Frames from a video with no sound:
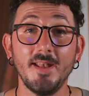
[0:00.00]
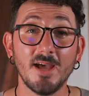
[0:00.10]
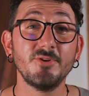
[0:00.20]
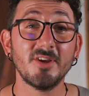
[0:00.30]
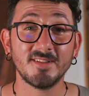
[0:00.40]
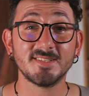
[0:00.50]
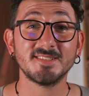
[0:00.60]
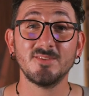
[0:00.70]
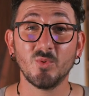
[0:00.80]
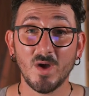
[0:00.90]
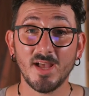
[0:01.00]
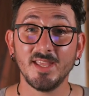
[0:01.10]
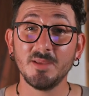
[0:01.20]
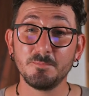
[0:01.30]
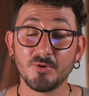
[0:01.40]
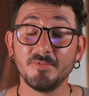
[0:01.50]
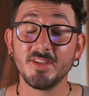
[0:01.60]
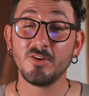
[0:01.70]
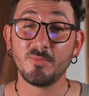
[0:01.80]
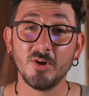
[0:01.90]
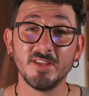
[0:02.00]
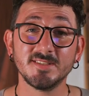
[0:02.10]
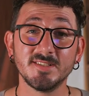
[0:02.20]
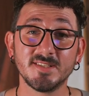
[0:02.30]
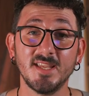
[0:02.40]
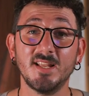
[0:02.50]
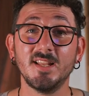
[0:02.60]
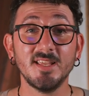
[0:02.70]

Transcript: Now you understand why improving your buoyancy skill